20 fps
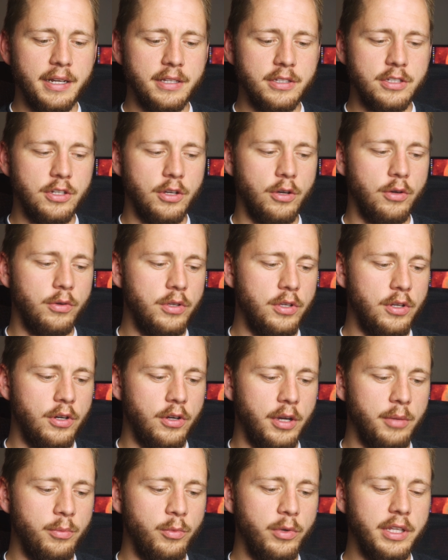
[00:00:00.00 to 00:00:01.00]
And so,
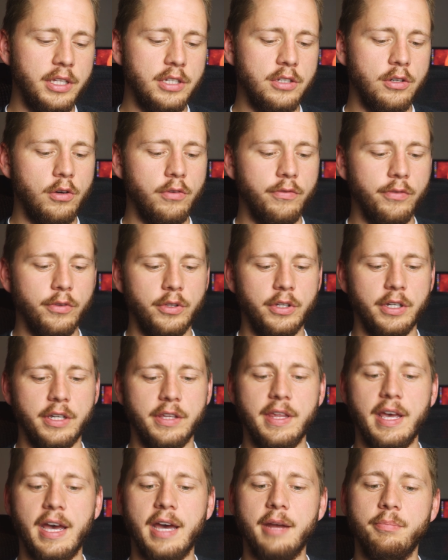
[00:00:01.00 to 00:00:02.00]
I'm willing to overlook
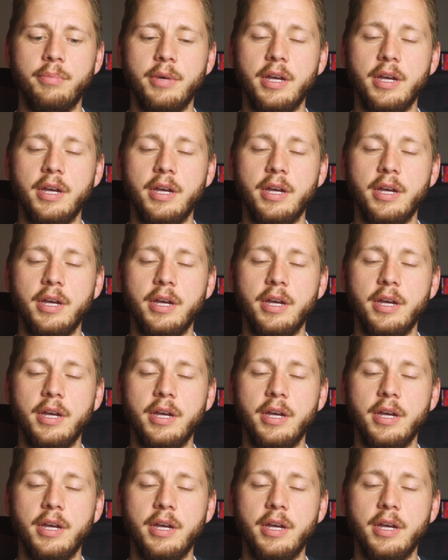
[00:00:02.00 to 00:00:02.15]
that.